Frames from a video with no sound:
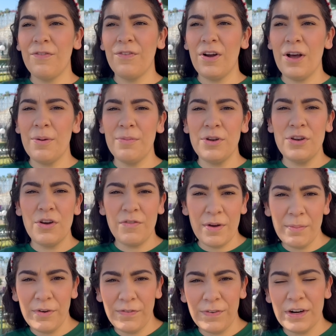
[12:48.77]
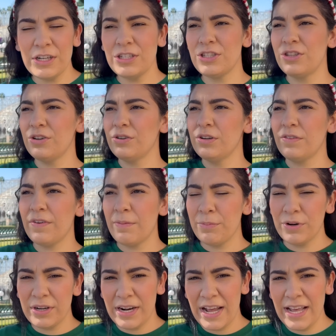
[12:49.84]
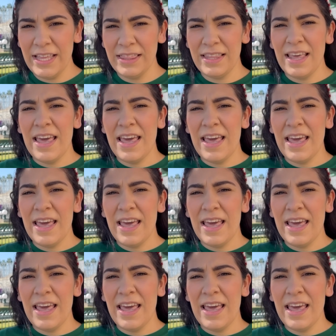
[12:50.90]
from um, November 1st through November 9th.